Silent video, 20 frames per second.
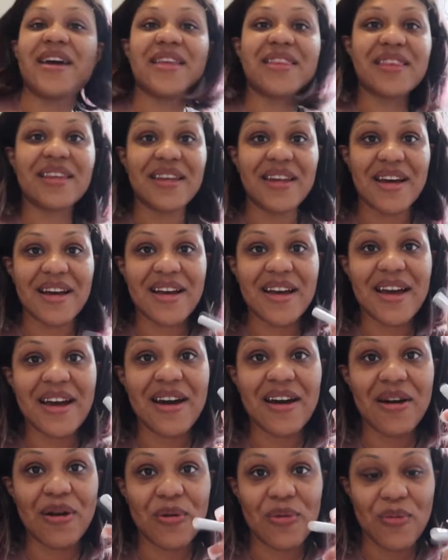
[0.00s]
and then I
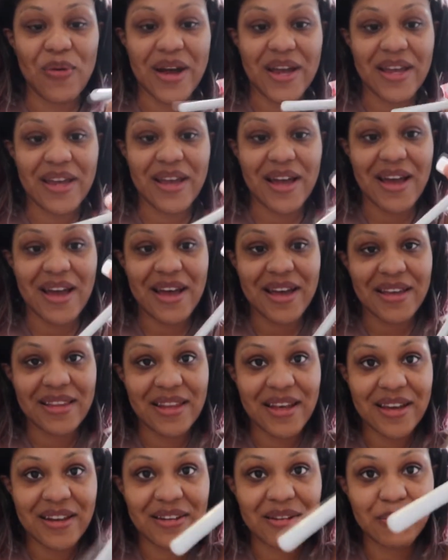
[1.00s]
got a white
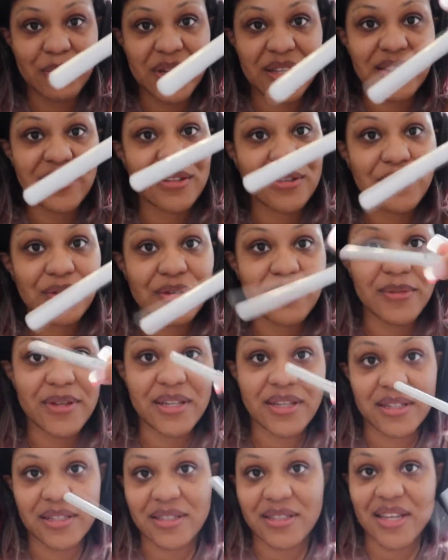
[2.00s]
eyeliner pencil
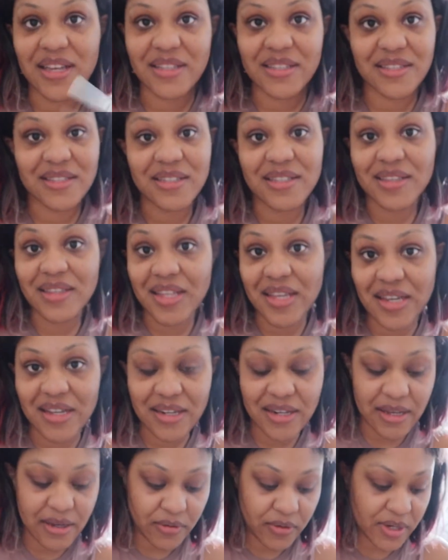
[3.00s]
because that's the thing
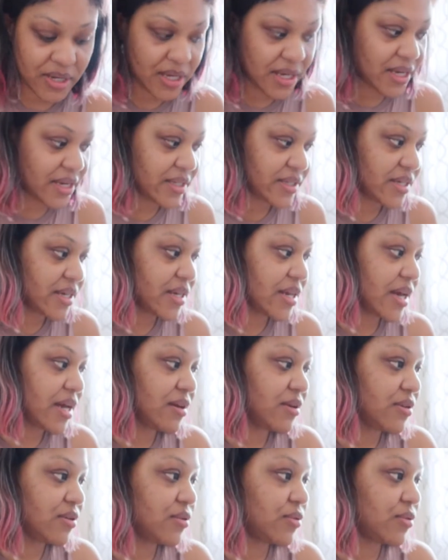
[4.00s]
nowadays. And I do